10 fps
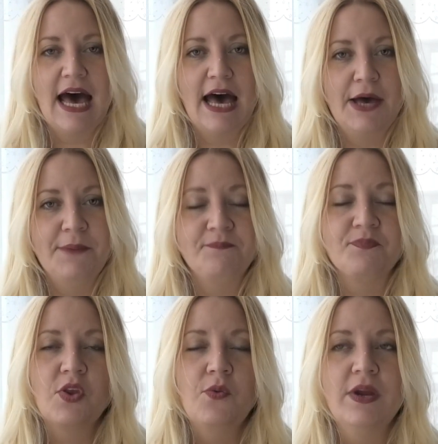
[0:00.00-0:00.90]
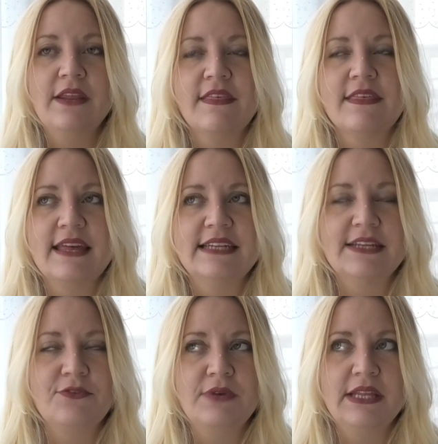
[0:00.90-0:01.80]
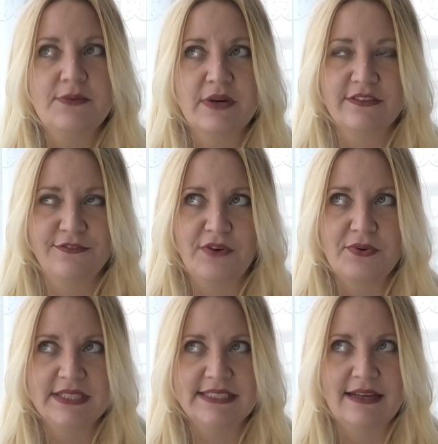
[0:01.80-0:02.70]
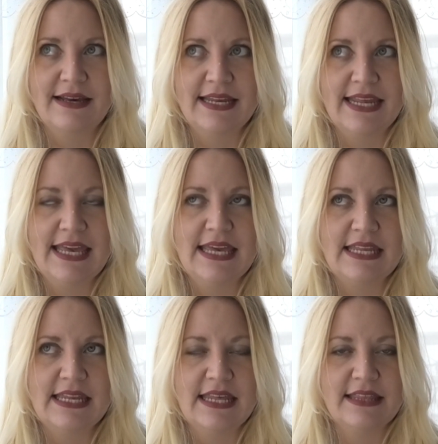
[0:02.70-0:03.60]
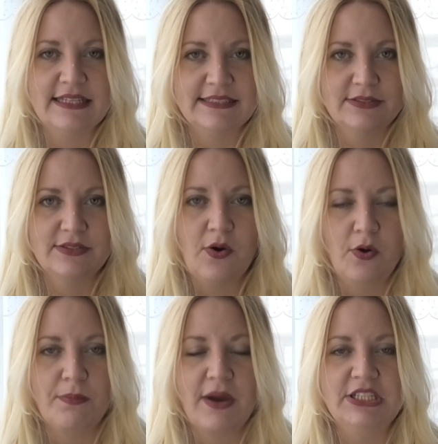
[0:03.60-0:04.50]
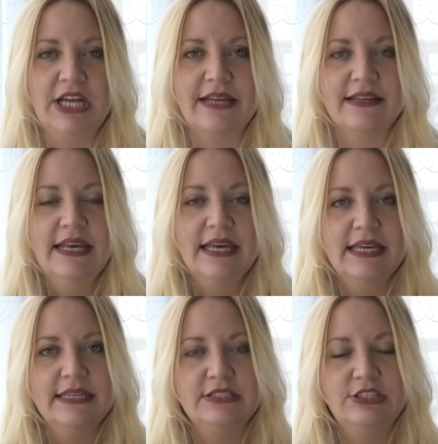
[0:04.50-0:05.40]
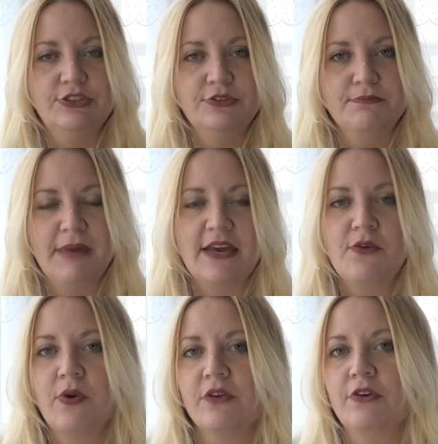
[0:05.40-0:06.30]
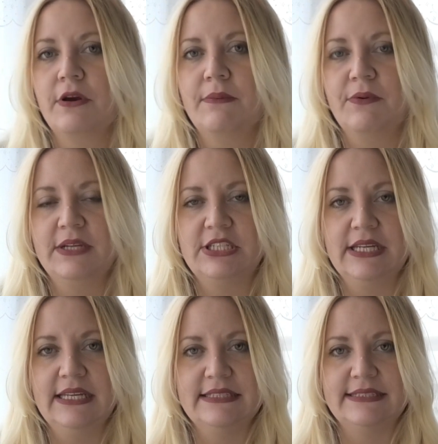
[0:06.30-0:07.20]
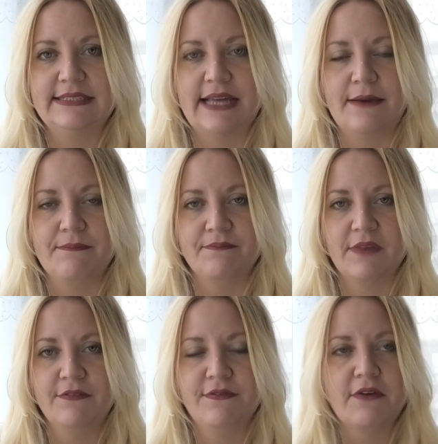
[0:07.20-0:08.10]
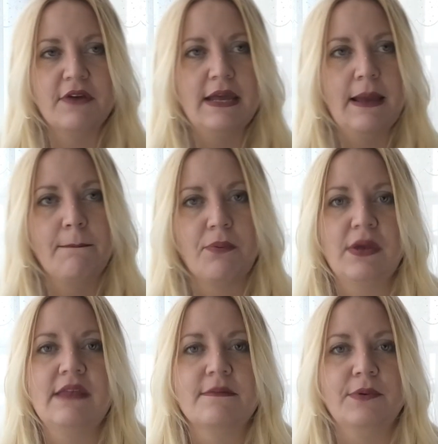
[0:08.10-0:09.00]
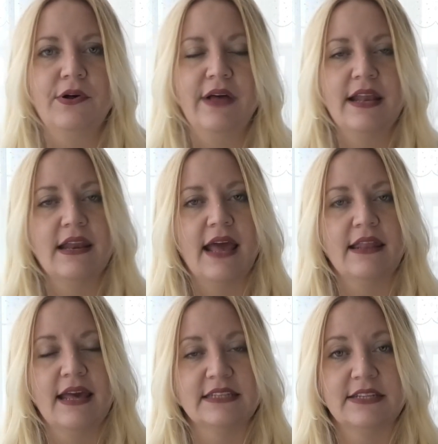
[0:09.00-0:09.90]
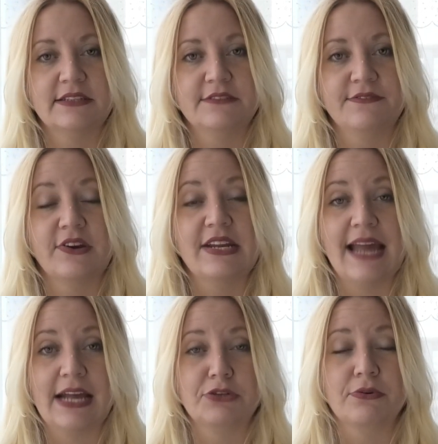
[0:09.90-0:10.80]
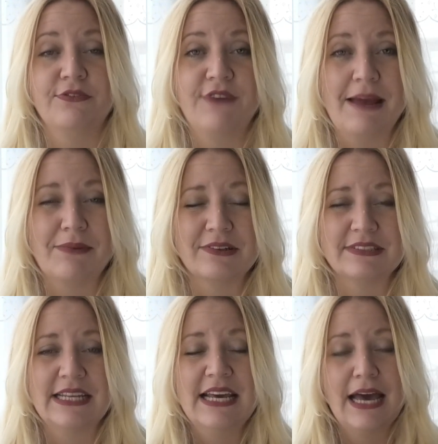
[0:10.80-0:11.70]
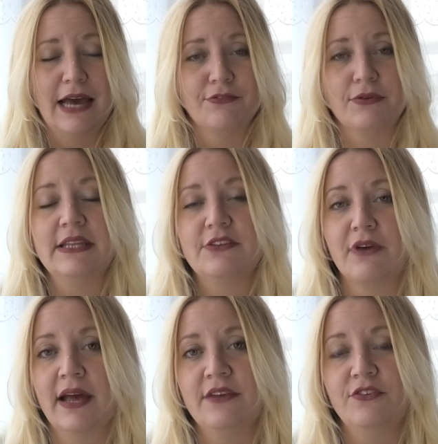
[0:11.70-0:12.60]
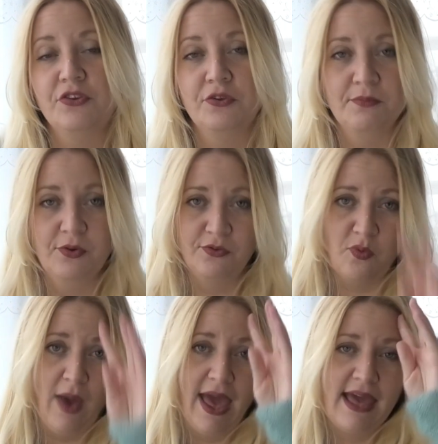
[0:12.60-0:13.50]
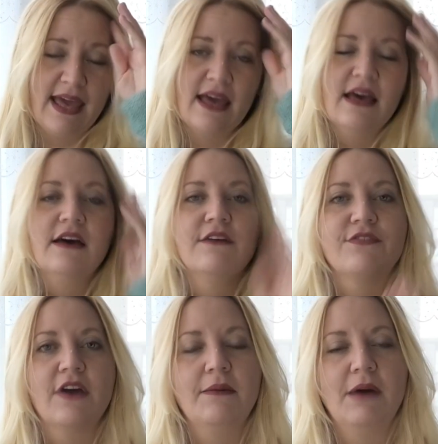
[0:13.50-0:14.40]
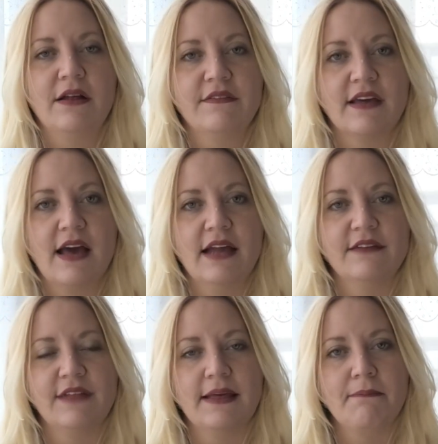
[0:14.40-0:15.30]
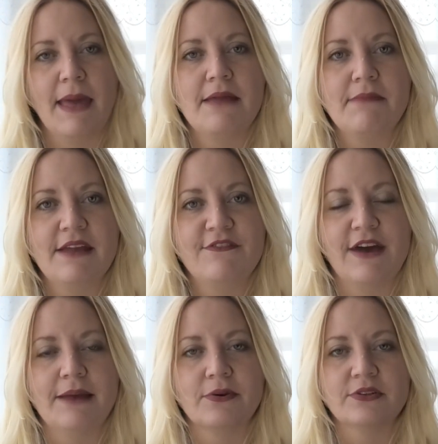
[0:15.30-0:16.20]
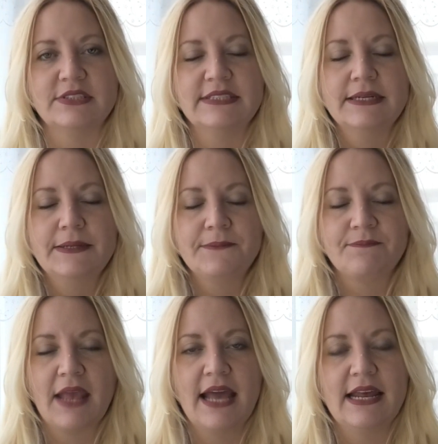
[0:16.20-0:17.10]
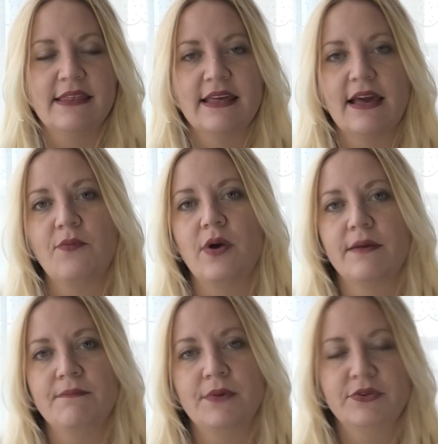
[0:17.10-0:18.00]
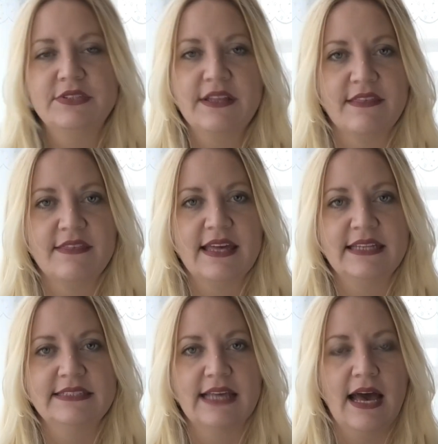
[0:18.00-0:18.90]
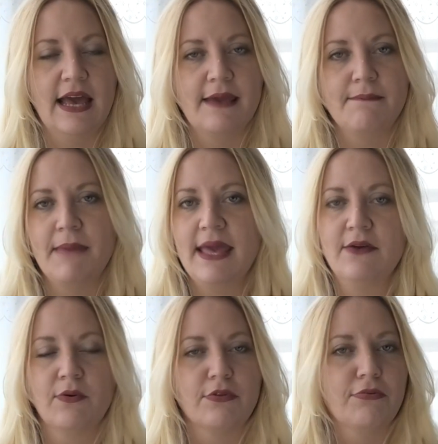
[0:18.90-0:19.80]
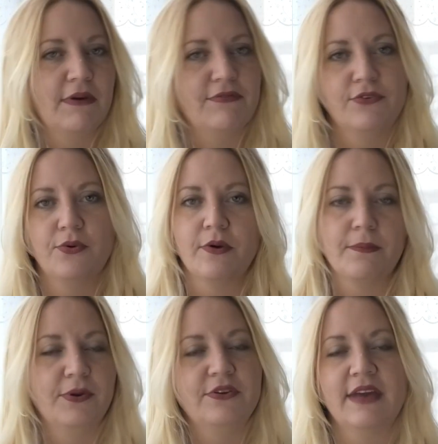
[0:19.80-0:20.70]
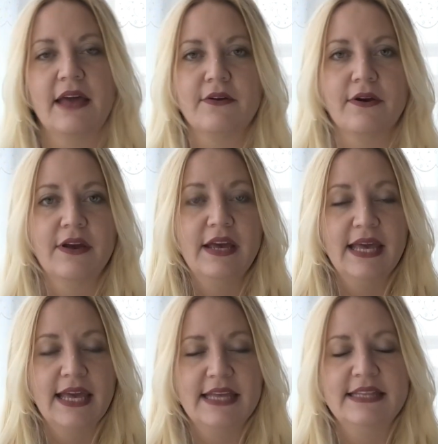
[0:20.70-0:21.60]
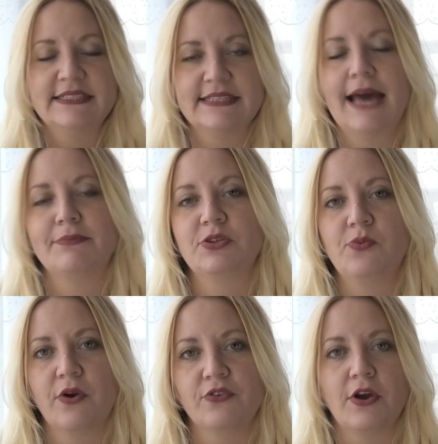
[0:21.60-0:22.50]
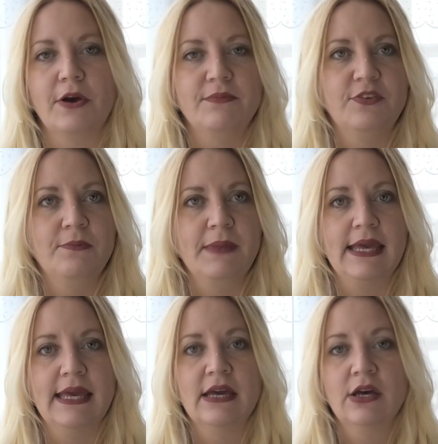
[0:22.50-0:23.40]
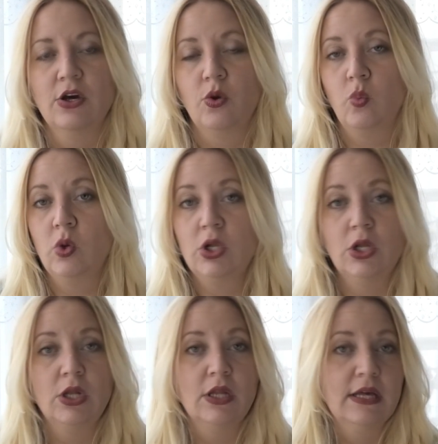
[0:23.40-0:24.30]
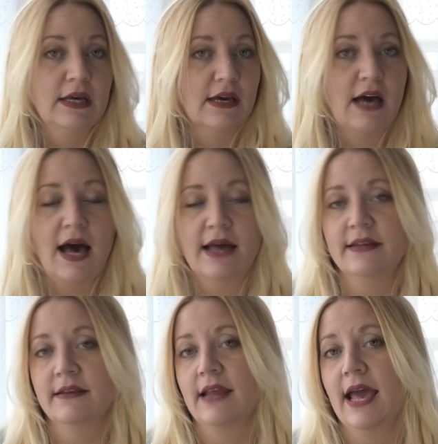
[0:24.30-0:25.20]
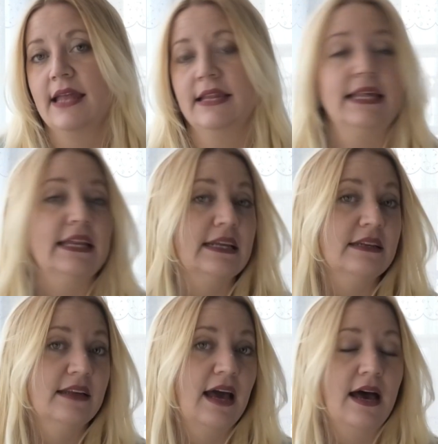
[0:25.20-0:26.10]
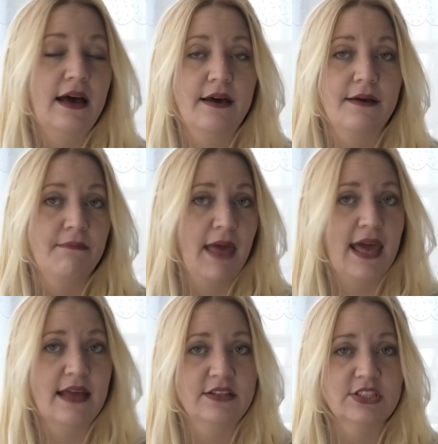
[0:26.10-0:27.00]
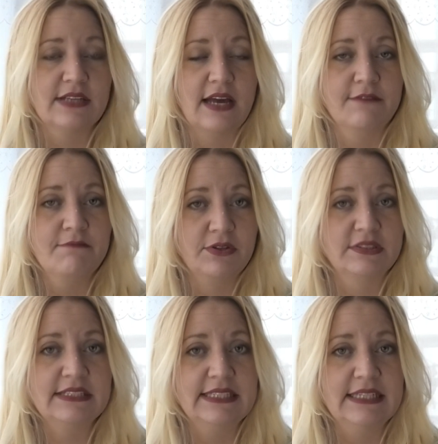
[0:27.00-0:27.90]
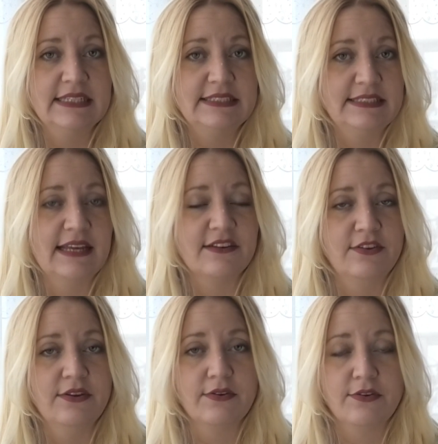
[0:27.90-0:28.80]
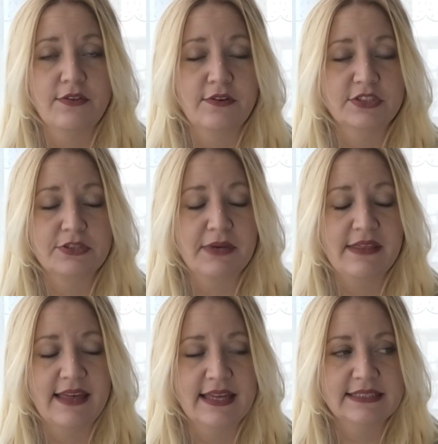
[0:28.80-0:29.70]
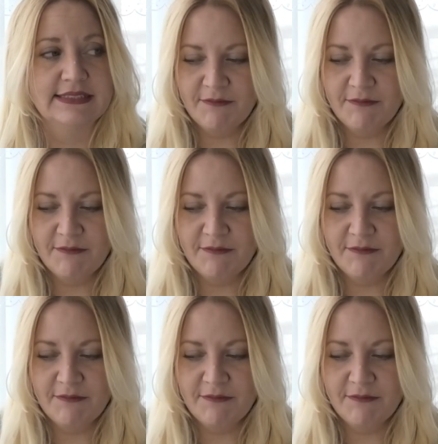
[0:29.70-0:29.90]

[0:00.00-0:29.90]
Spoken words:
One of the things I really want to focus on in this whole project is to make a wardrobe which is very breathable and has lots of very natural fibers. I've really tried to move away from all of the kind of like man-made fibers, and I think I want most of the things that I make or thrift or put together in this capsule wardrobe to be wool, cotton, and linen, and just kind of mostly stick to those three things.